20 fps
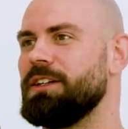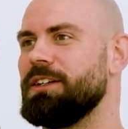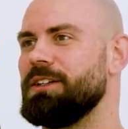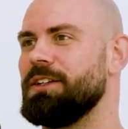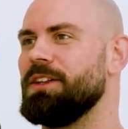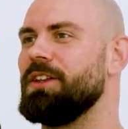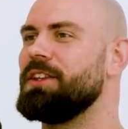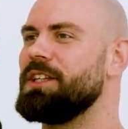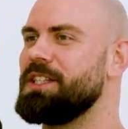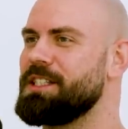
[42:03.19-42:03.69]

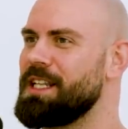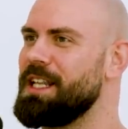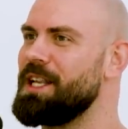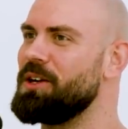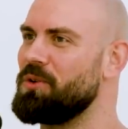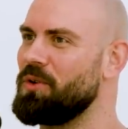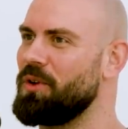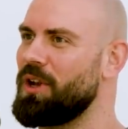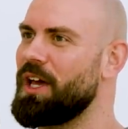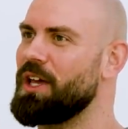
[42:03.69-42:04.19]
These
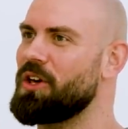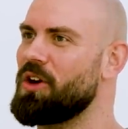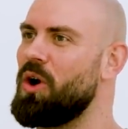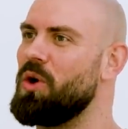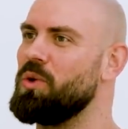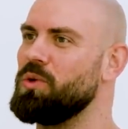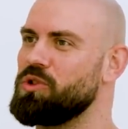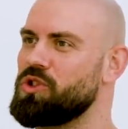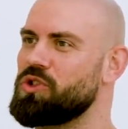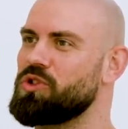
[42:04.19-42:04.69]
little like
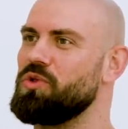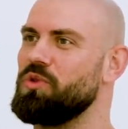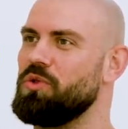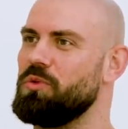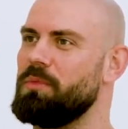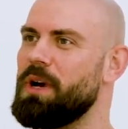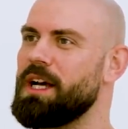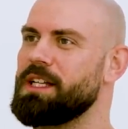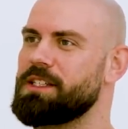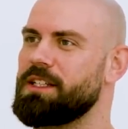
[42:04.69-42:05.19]
old school
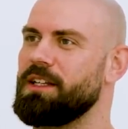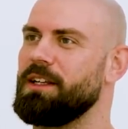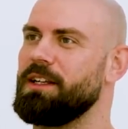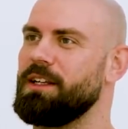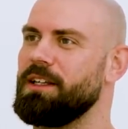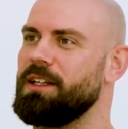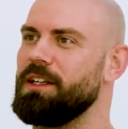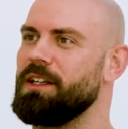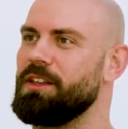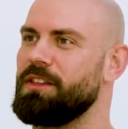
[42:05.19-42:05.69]
masculinity